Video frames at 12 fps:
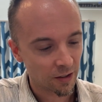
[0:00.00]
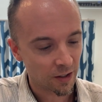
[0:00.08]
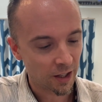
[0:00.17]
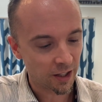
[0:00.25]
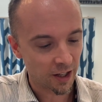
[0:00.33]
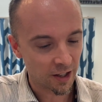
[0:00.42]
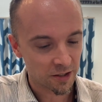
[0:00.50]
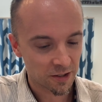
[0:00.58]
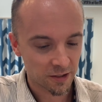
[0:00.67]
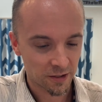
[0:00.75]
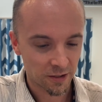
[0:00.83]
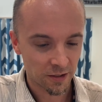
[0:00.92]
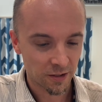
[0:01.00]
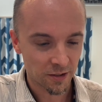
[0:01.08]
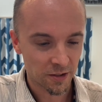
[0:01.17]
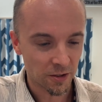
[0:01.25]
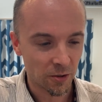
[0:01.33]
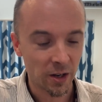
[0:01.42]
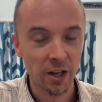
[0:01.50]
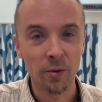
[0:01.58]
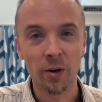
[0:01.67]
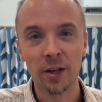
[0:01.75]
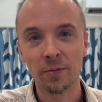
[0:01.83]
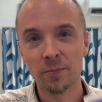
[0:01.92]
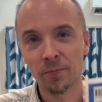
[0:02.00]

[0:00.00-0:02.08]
I guess. So anyway,